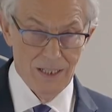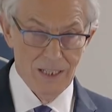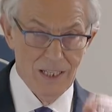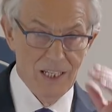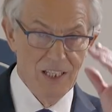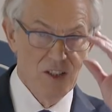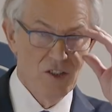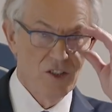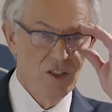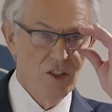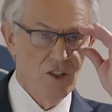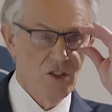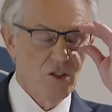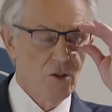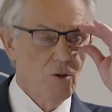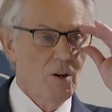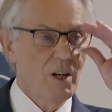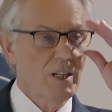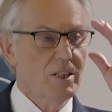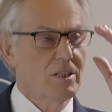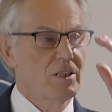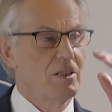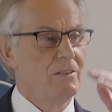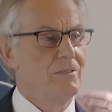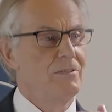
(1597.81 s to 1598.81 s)
is
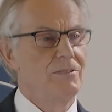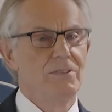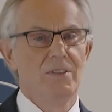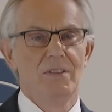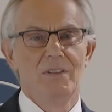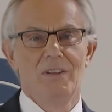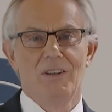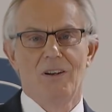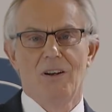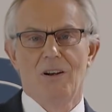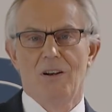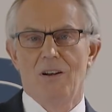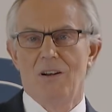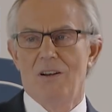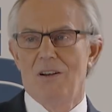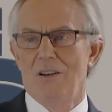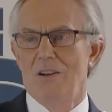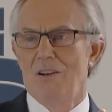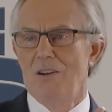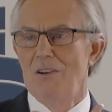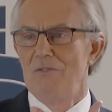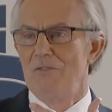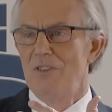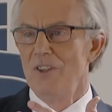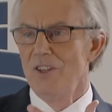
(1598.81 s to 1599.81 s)
destructive
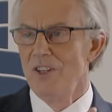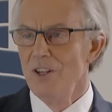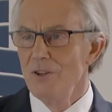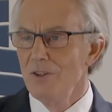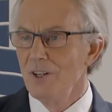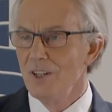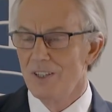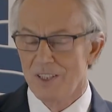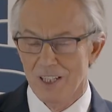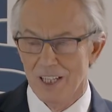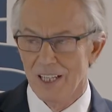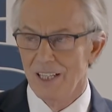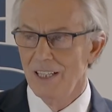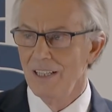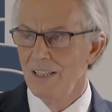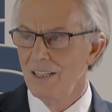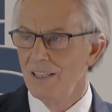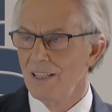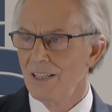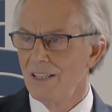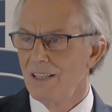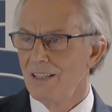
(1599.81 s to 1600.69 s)
of the unity